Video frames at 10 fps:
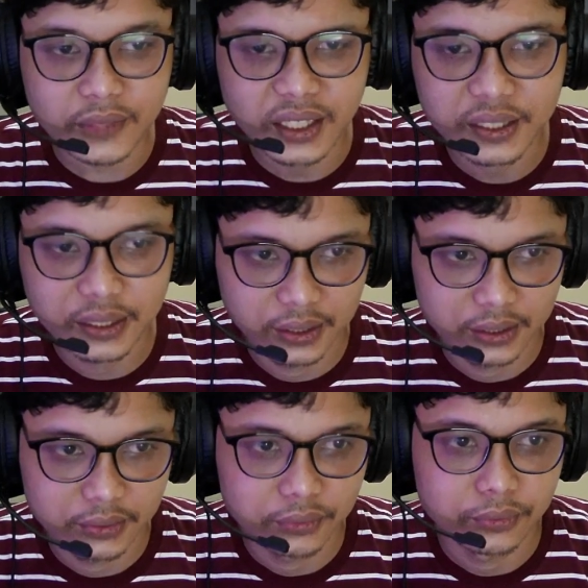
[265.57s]
and
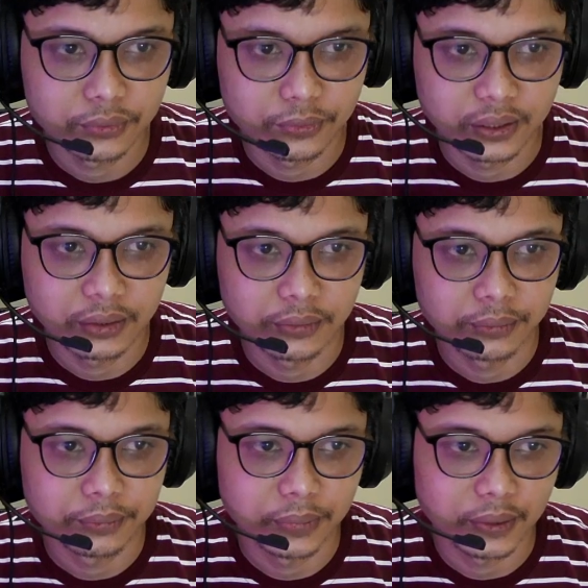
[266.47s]
then one
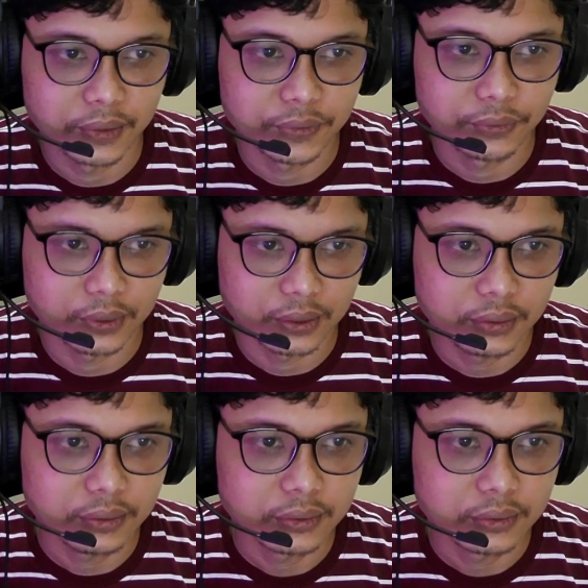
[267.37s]
plus one,